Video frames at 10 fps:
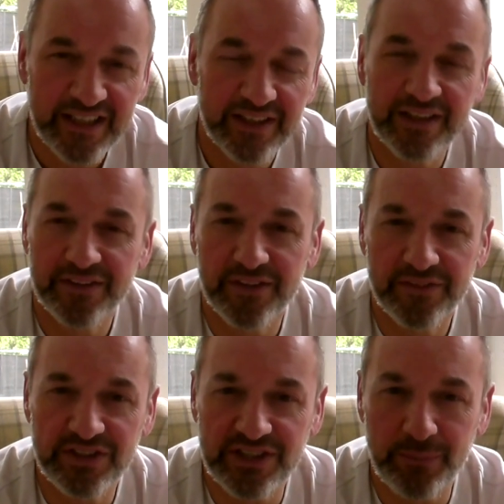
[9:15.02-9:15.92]
that
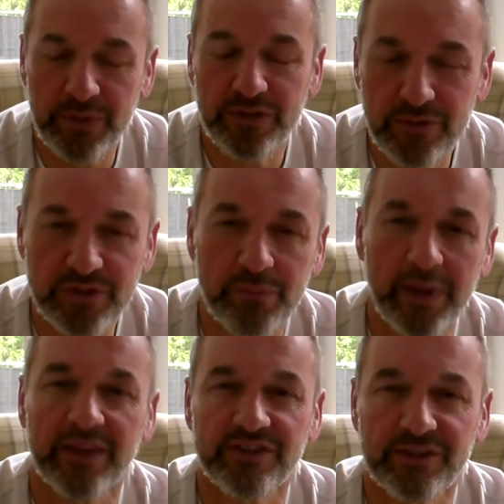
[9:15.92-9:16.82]
the shepherd used to
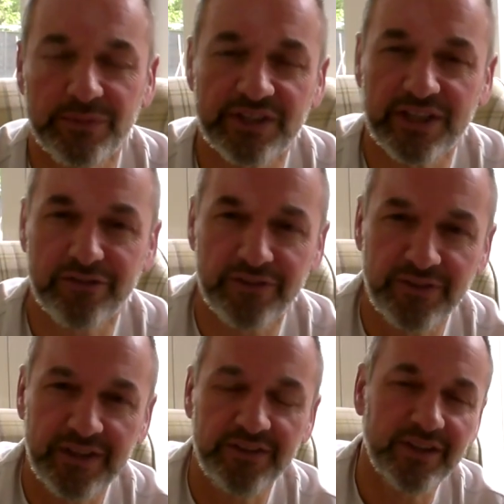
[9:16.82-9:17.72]
balance himself,
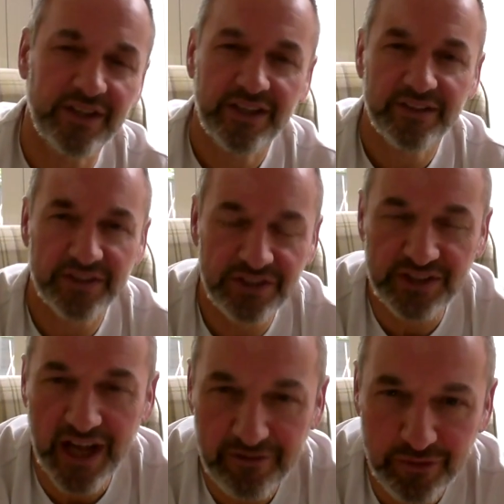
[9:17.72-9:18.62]
and then the
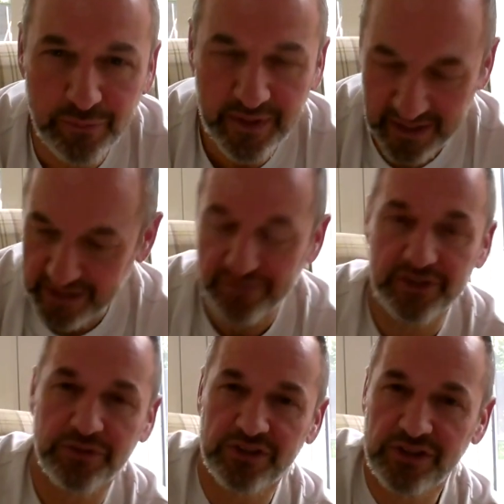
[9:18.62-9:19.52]
staff would be kind of the
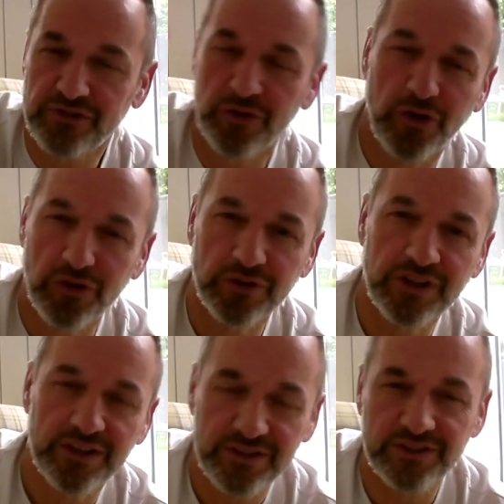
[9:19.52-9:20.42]
traditional hook
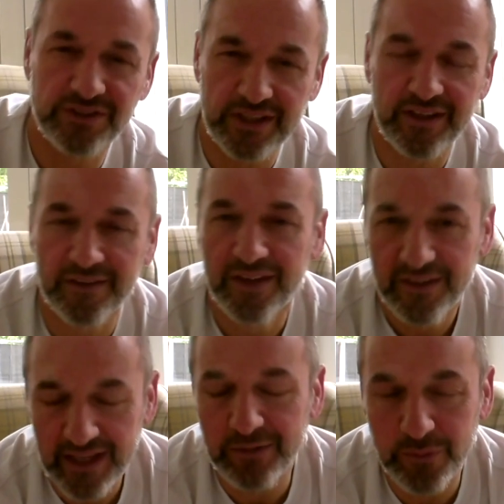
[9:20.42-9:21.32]
stick, and
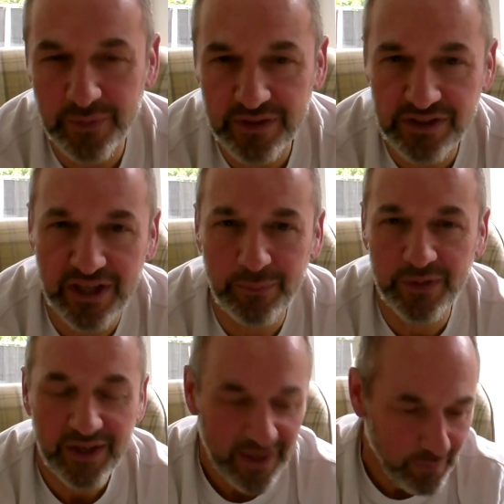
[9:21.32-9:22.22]
that would be the shepherd.
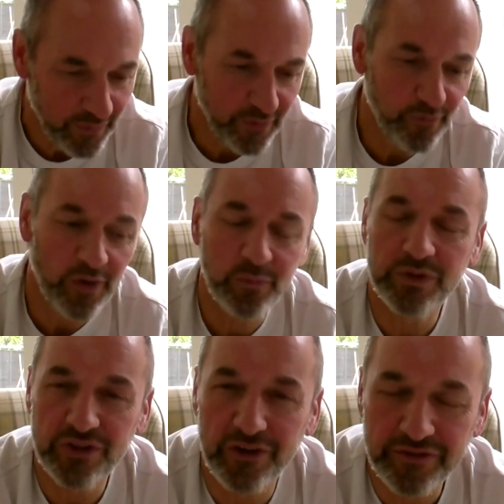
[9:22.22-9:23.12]
But the rod
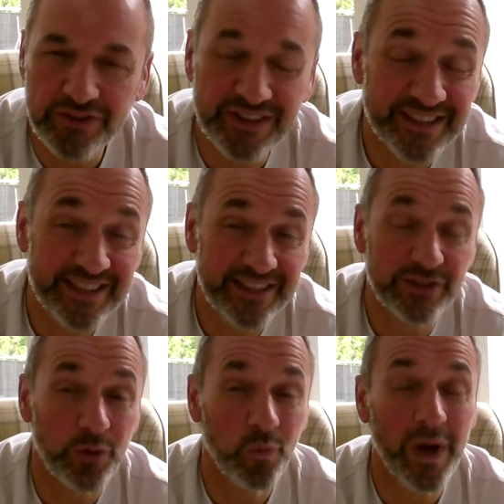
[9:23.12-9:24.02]
was often seen
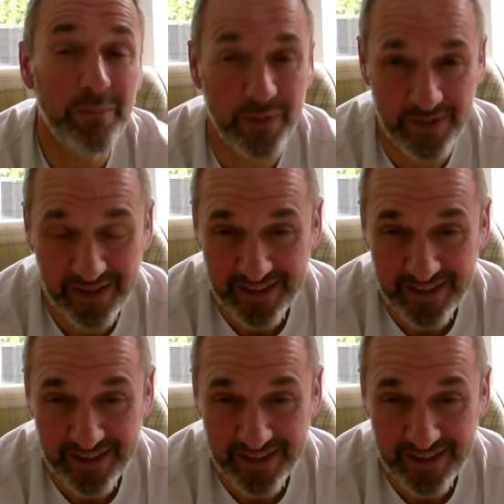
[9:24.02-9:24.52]
as a weapon